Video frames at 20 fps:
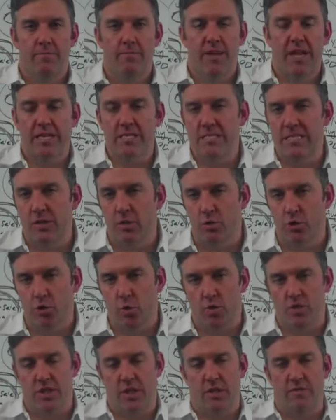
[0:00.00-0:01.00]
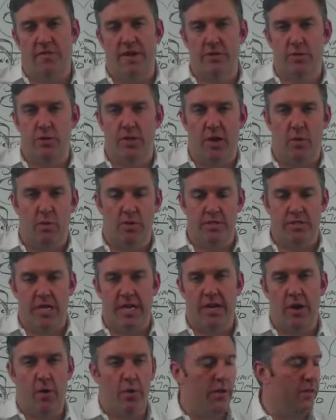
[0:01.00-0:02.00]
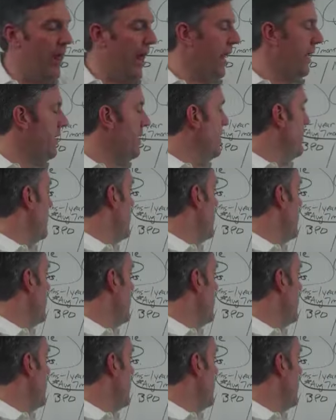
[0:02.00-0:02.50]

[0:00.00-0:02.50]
Not a single short sale investor that would say no to that.